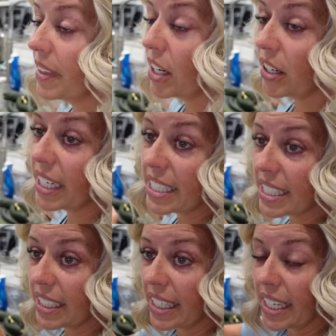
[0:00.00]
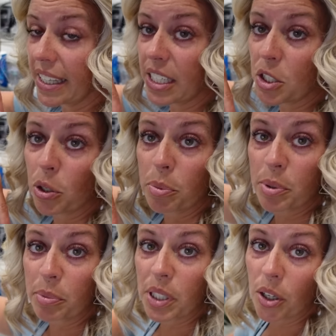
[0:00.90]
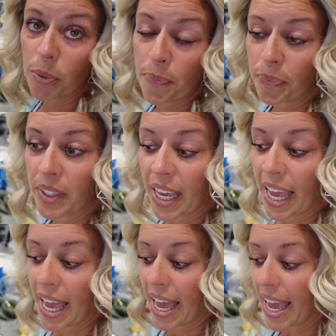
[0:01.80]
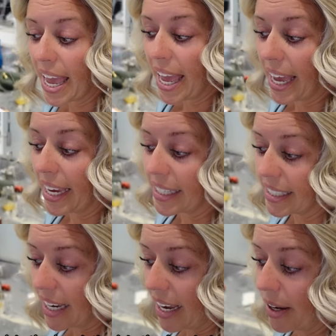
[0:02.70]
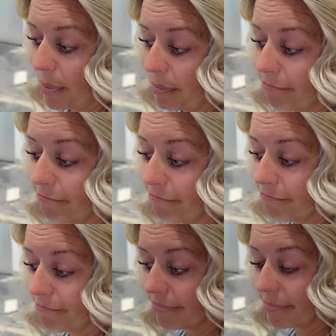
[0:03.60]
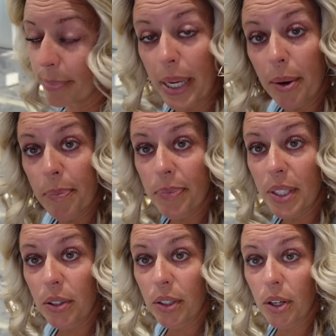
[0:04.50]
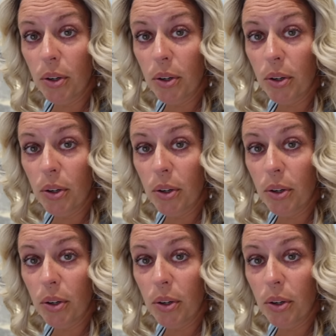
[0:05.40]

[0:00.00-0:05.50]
There is a link in the description below, and yeah, you can